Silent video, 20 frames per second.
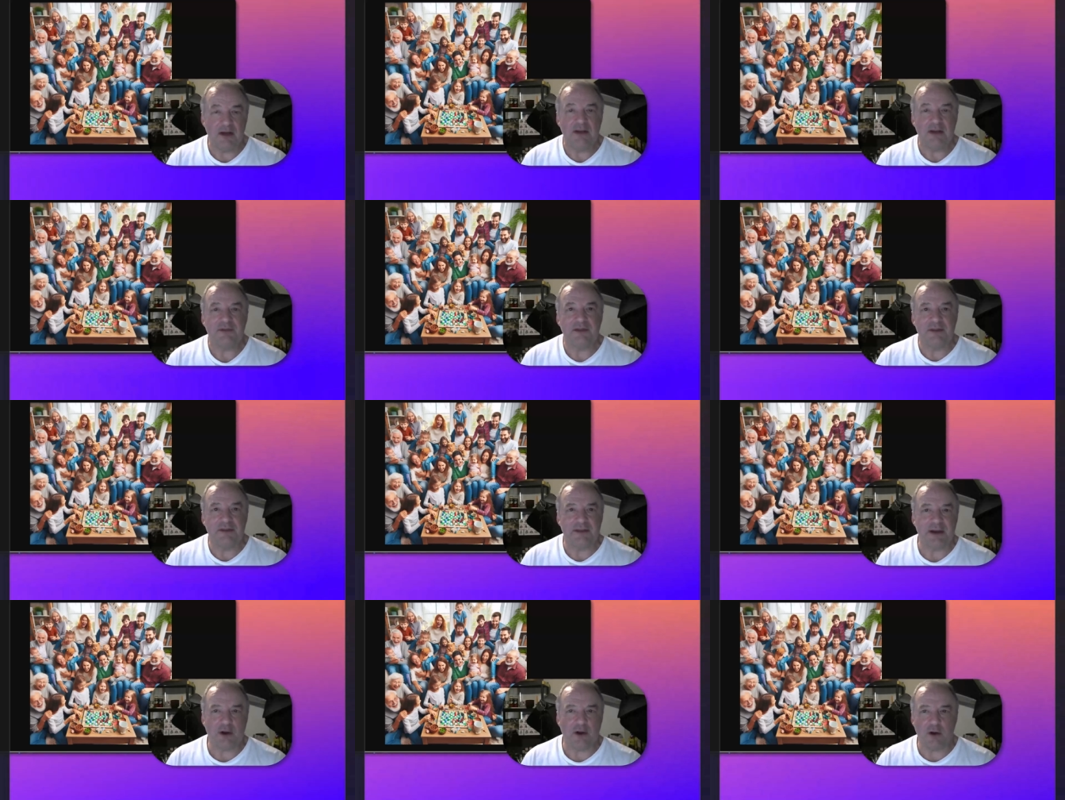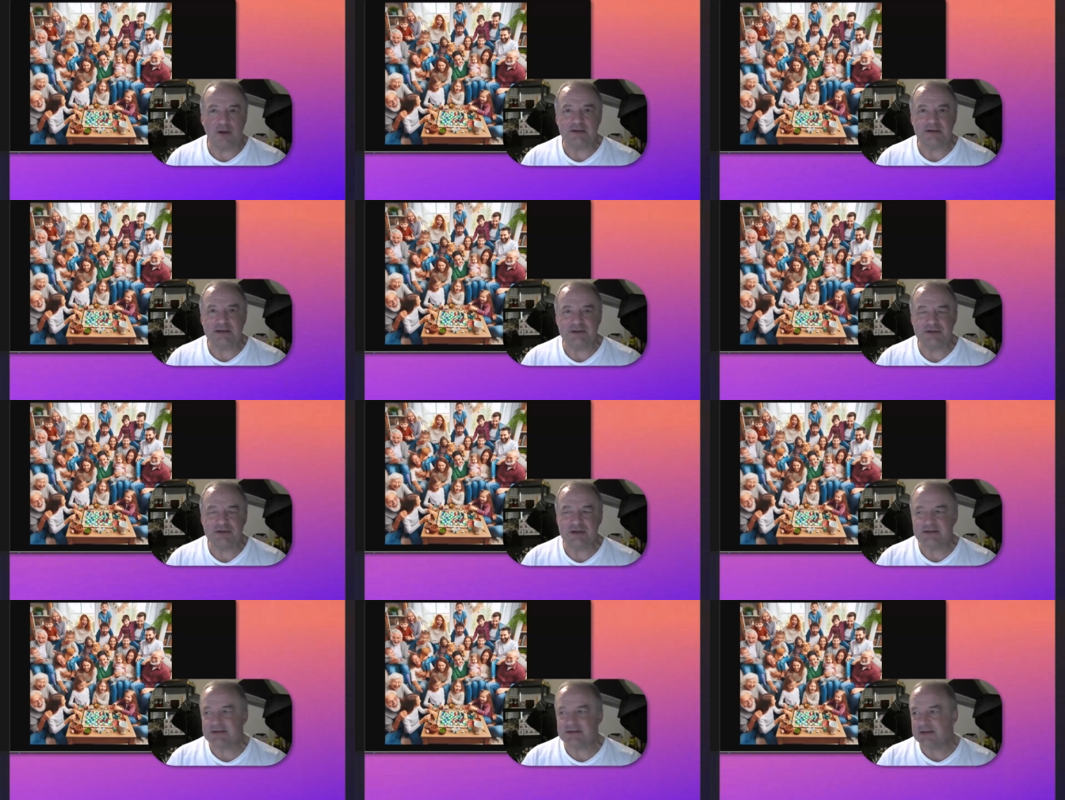than they are to
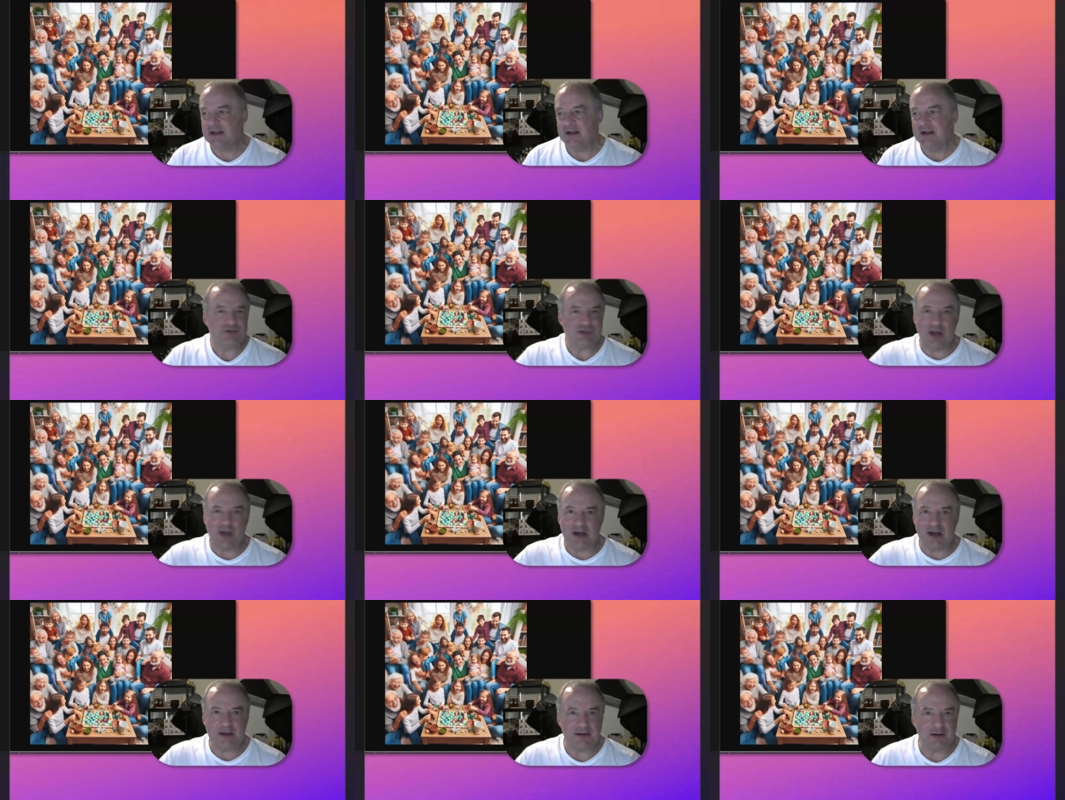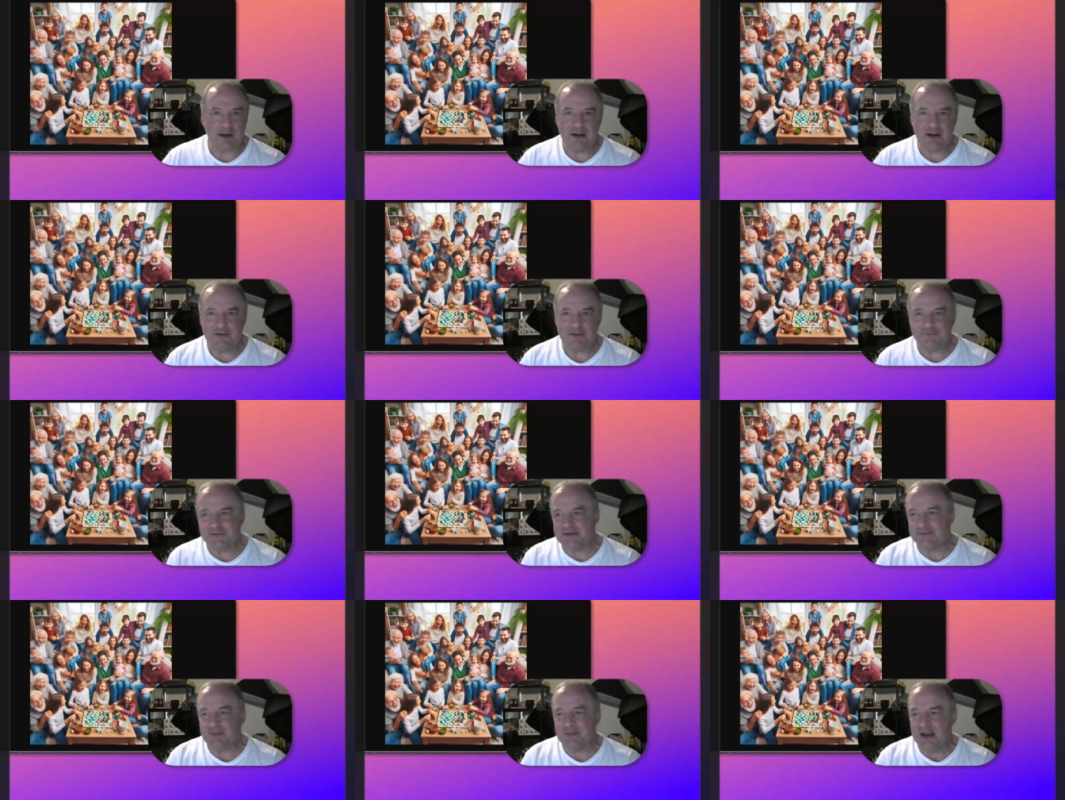just chalk it off
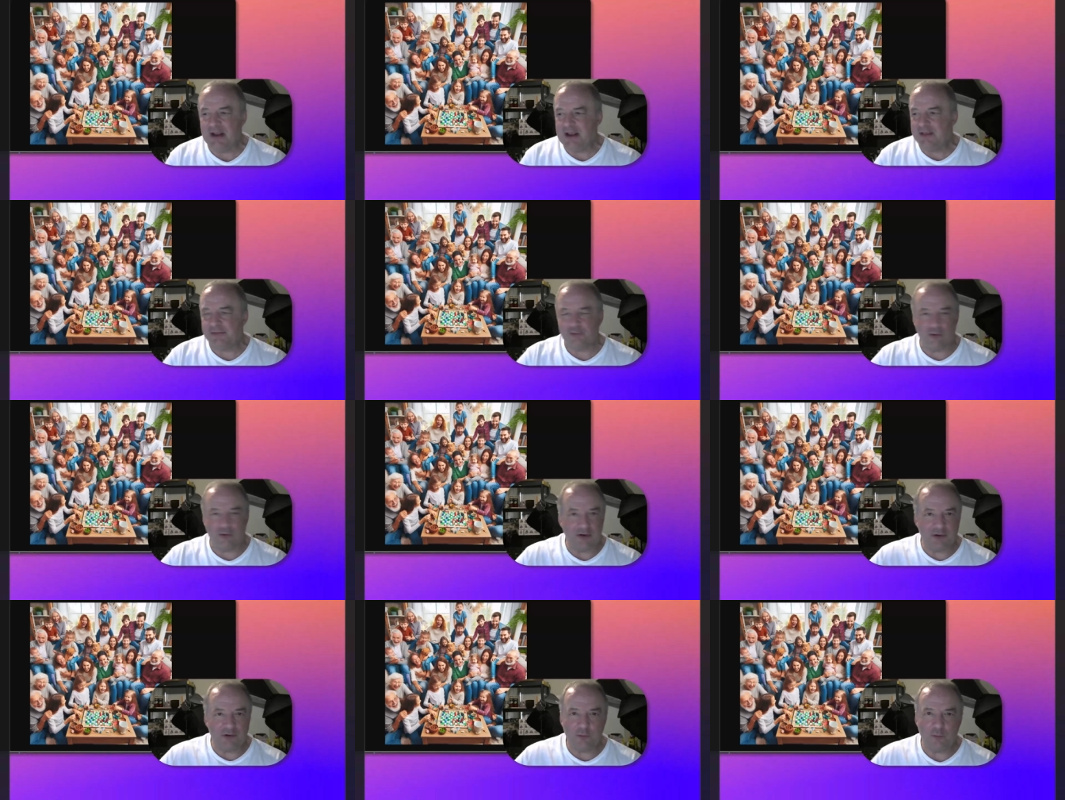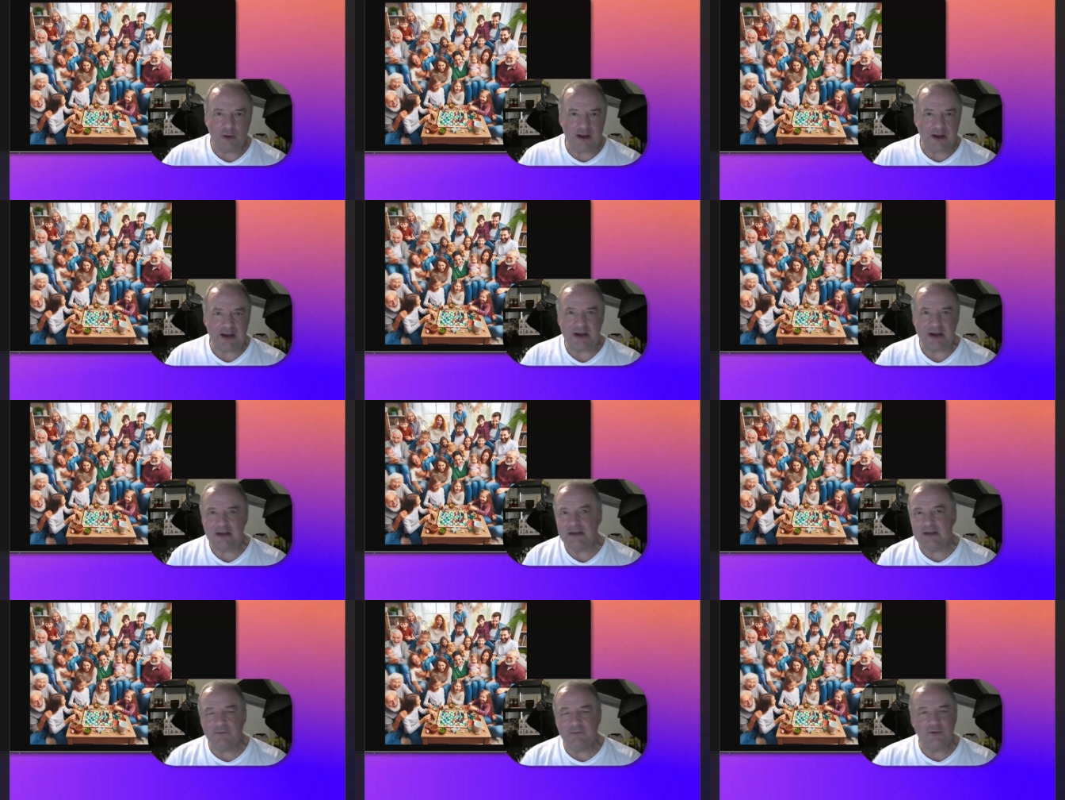and throw it away
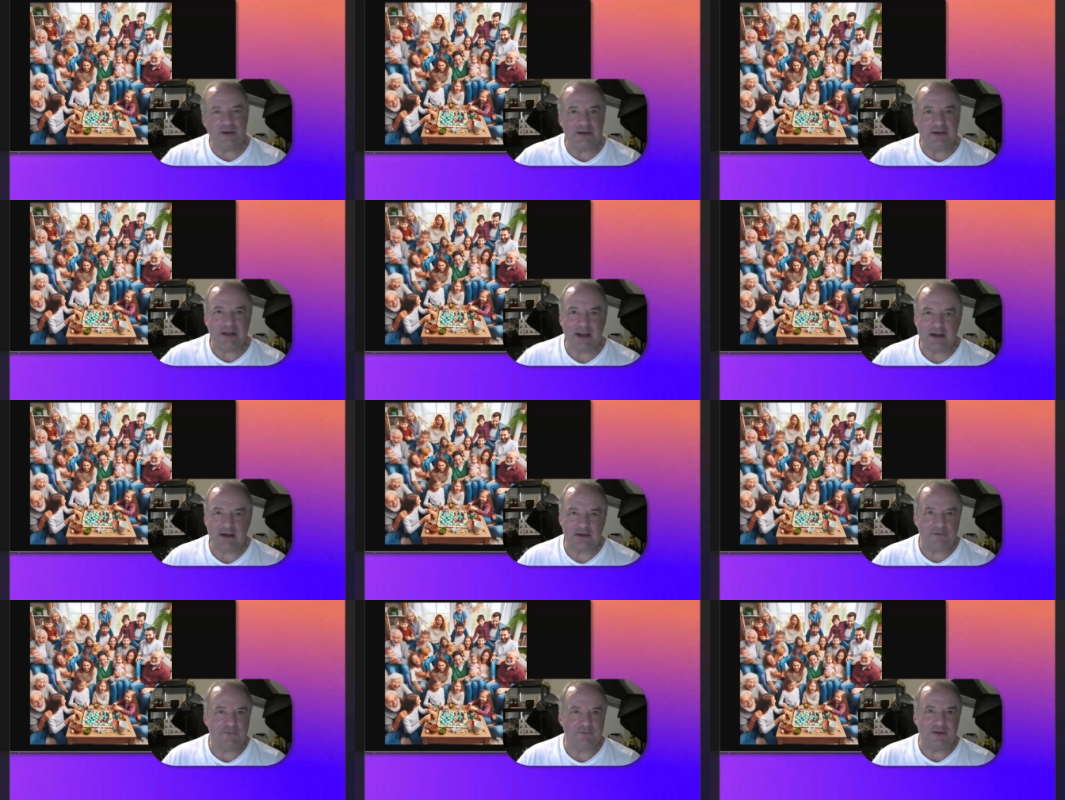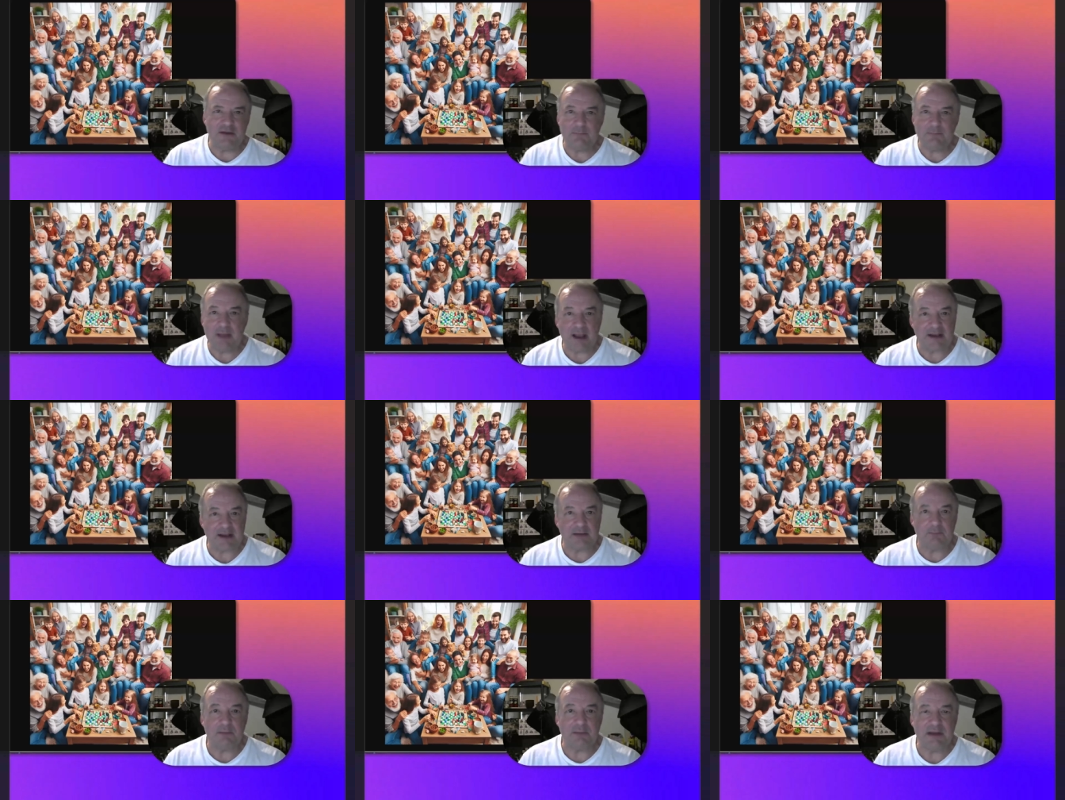and give you a negative
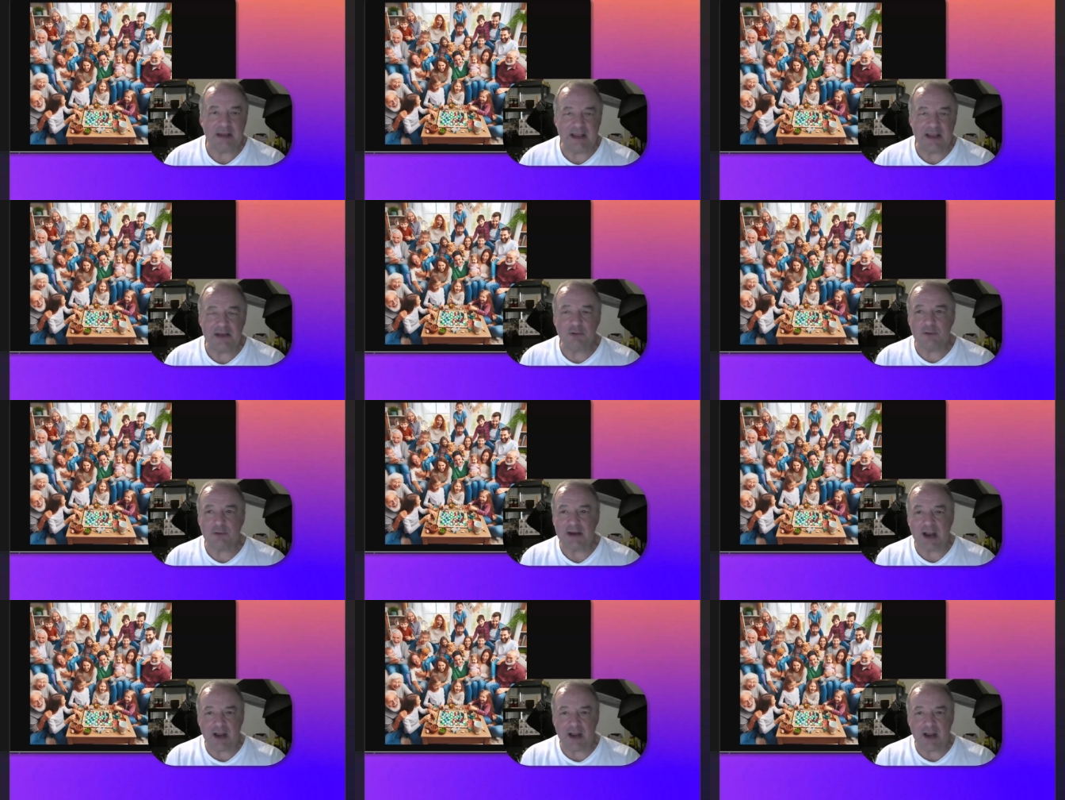feedback and be angry.